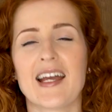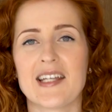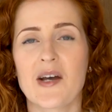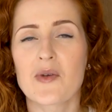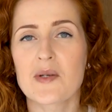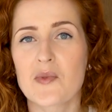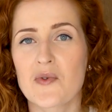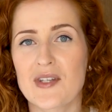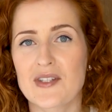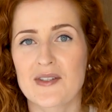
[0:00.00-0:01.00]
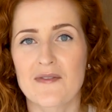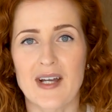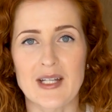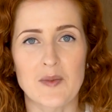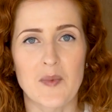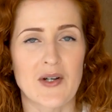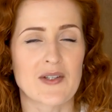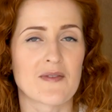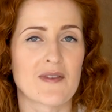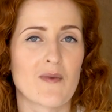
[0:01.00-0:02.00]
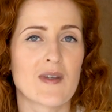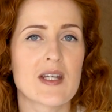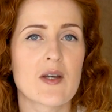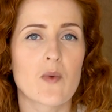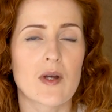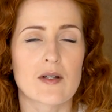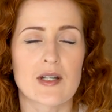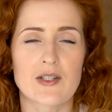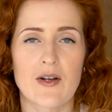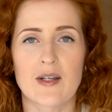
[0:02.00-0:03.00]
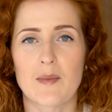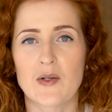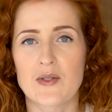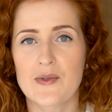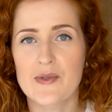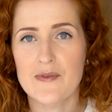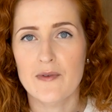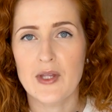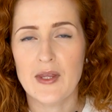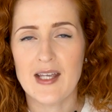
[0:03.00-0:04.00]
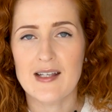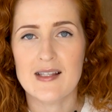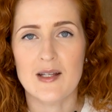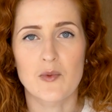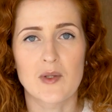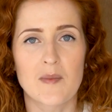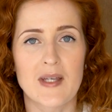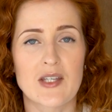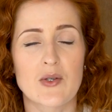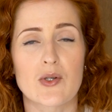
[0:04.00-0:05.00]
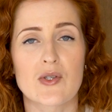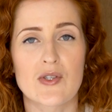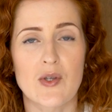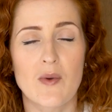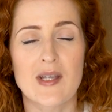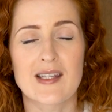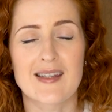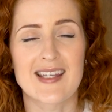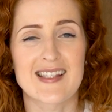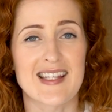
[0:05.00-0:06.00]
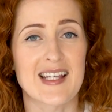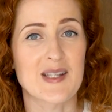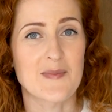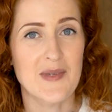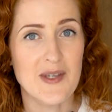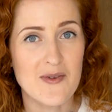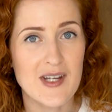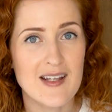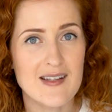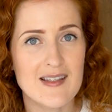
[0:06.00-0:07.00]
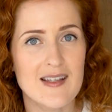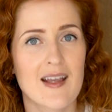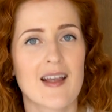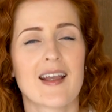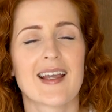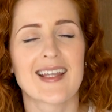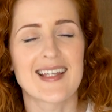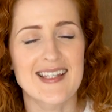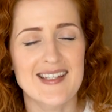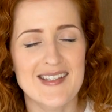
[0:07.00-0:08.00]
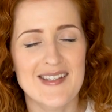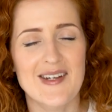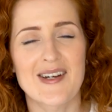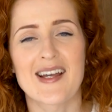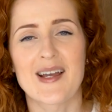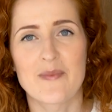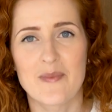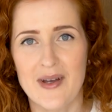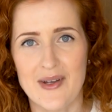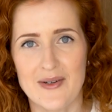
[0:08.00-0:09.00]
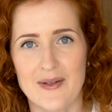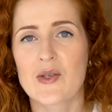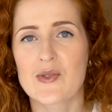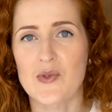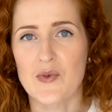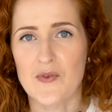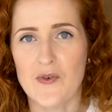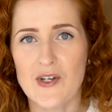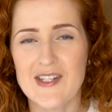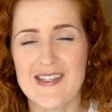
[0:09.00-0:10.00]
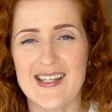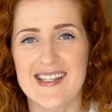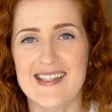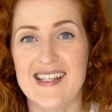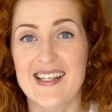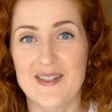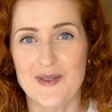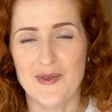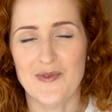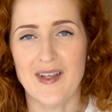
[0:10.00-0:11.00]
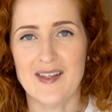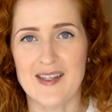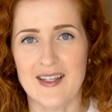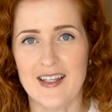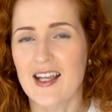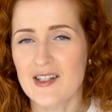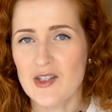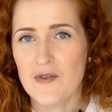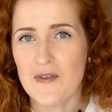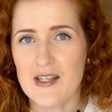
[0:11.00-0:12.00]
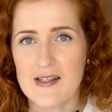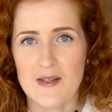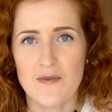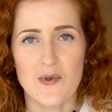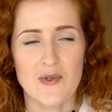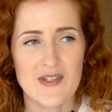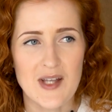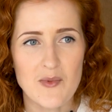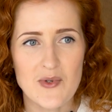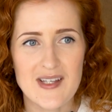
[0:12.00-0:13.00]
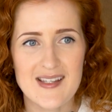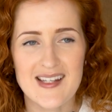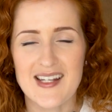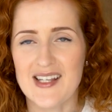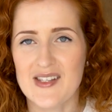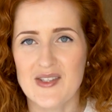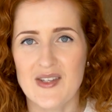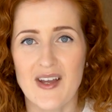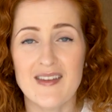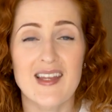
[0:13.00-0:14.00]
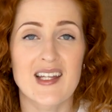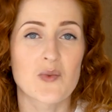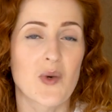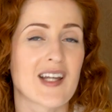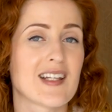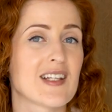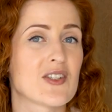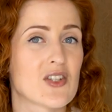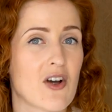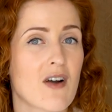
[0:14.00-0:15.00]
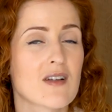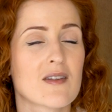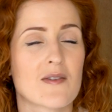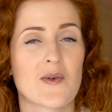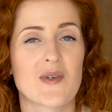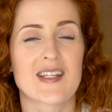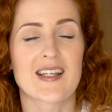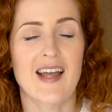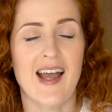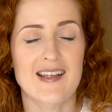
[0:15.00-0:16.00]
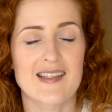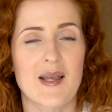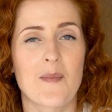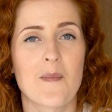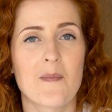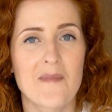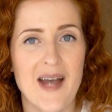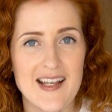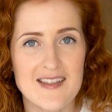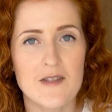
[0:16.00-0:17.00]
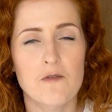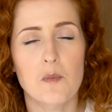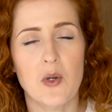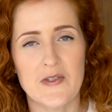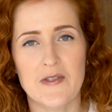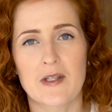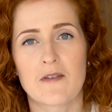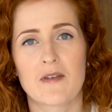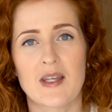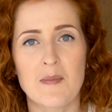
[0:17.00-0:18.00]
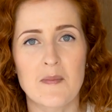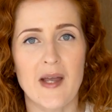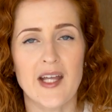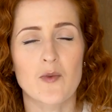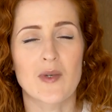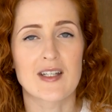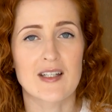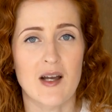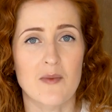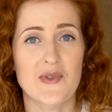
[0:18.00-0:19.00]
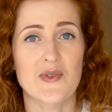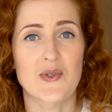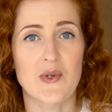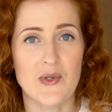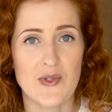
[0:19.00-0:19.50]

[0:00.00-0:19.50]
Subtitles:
And now we're moving to the final part of the video where I talk about useful things that will make your sewing knits experience easier and better. So first is the interfacing. Interfacing for some reason is not that widely talked, though it has a massive positive impact when it comes to your